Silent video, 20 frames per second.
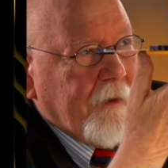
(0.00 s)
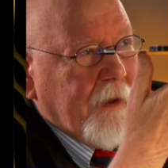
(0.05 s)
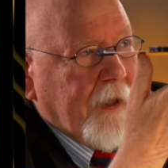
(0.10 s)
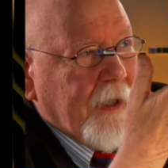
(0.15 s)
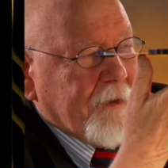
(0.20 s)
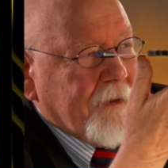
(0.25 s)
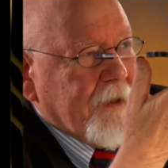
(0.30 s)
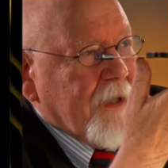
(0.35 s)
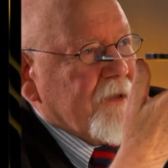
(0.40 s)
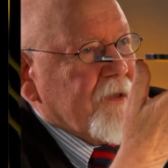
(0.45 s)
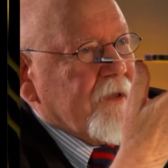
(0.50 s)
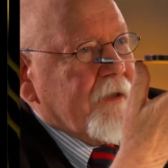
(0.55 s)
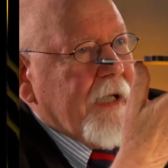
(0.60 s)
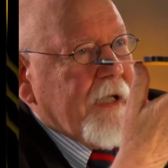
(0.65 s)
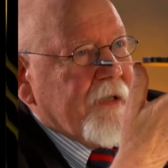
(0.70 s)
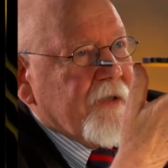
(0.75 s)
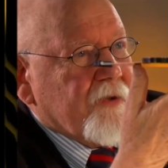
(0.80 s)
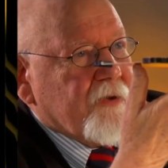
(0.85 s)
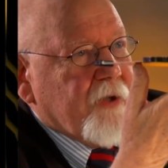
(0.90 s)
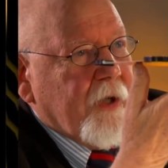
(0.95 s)
And that's
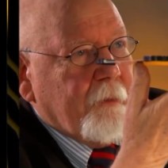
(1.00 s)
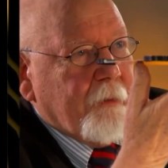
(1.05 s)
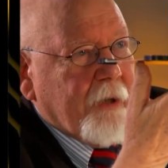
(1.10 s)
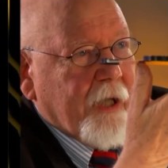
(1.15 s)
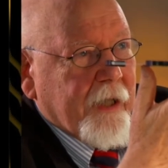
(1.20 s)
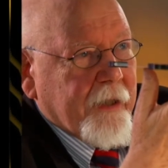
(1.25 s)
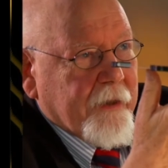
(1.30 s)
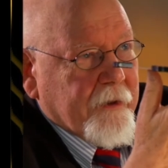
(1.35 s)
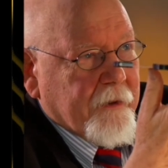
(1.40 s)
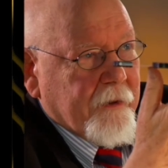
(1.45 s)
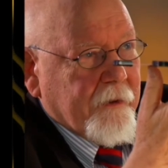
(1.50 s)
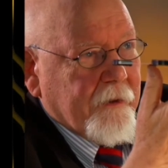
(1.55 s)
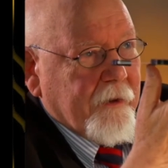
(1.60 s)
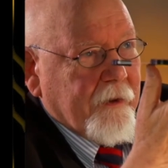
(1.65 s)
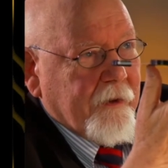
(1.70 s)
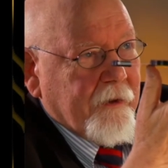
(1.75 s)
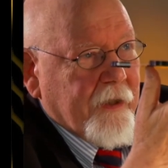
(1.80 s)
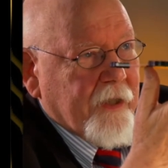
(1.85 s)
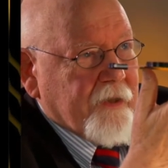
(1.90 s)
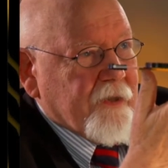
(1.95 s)
Lightstream Light.
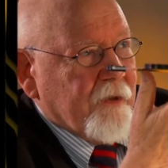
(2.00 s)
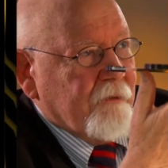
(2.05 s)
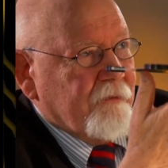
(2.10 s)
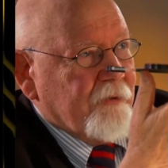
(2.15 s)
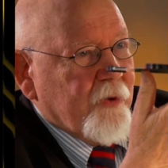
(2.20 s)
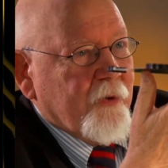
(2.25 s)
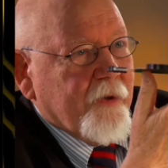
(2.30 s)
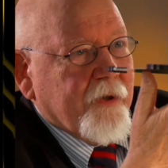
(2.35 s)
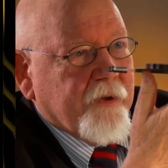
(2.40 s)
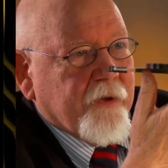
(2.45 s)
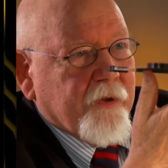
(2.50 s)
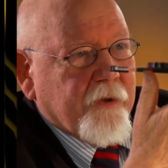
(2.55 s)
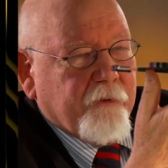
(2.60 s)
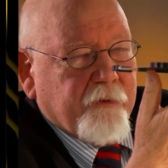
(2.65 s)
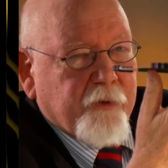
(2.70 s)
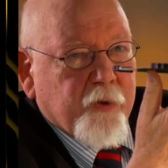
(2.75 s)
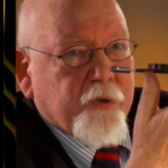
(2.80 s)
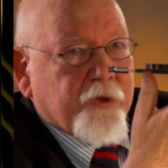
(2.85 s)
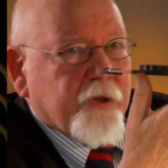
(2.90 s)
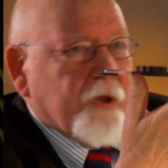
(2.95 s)
That's a view into the
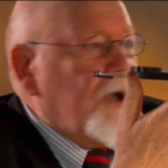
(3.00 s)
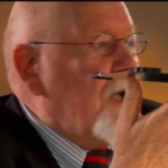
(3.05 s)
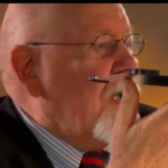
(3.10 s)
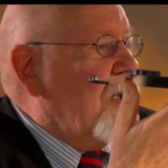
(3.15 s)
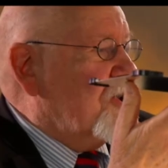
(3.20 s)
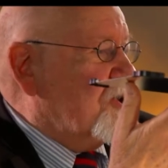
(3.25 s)
future.